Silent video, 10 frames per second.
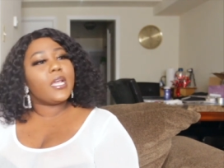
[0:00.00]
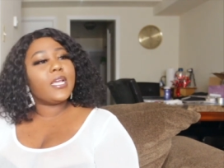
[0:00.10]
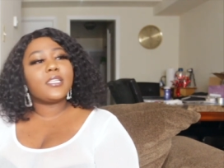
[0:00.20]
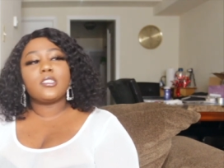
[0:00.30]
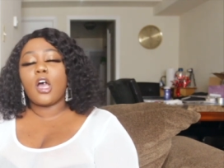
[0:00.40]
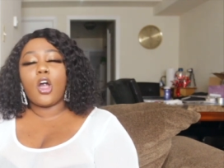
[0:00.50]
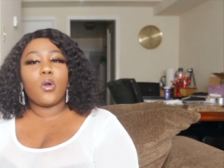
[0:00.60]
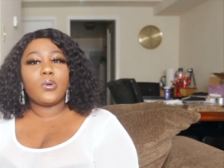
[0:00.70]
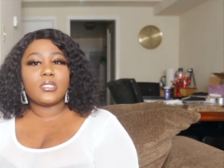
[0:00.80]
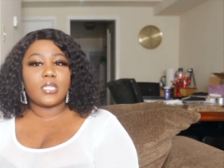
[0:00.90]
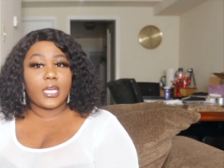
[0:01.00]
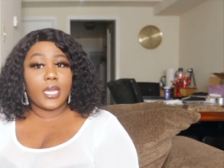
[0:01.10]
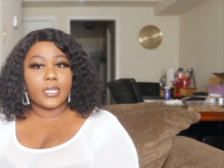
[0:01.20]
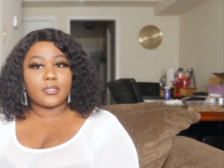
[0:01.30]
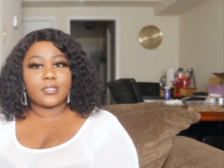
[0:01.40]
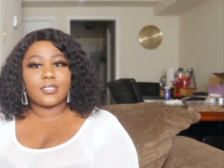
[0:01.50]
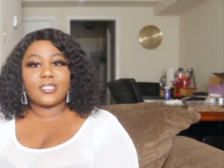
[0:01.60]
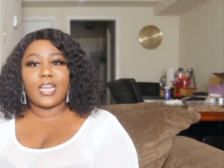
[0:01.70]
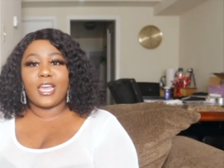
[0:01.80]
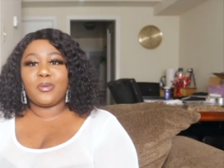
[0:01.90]
it's not always the case.
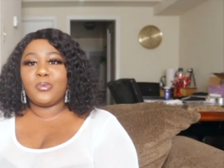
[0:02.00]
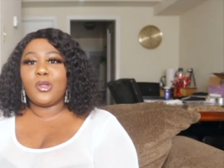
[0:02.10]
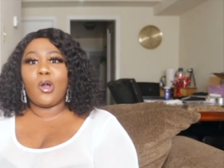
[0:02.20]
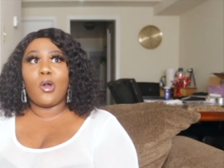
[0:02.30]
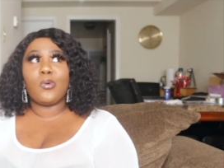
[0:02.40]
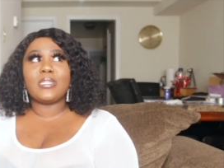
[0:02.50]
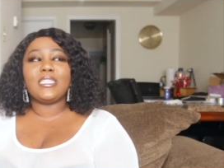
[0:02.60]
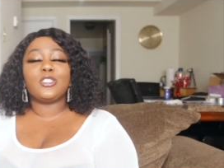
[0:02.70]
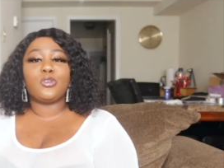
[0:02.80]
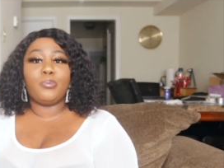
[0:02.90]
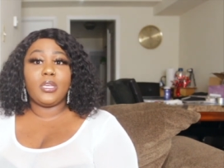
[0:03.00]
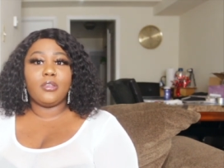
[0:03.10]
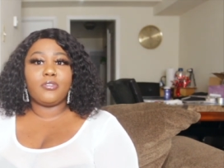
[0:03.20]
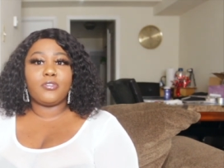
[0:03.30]
Like, we don't always need to beef